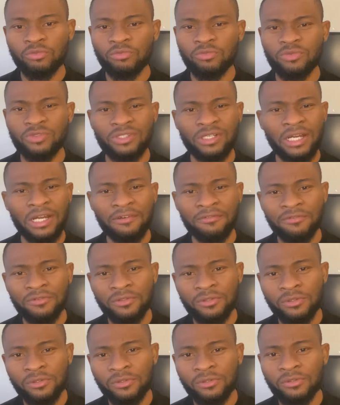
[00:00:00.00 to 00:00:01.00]

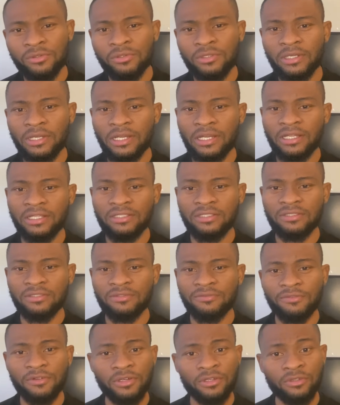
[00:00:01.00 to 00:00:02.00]
travel and
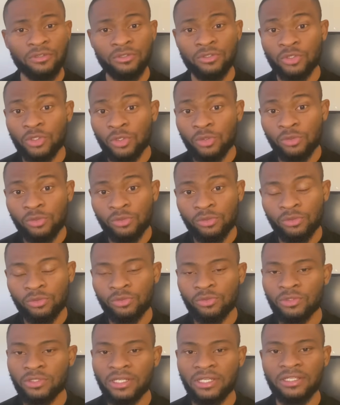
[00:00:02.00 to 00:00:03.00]
for
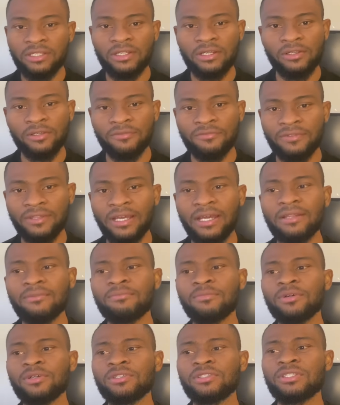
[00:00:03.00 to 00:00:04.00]
schools and all of that,
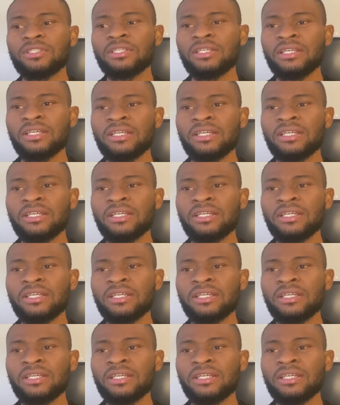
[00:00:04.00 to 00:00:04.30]
but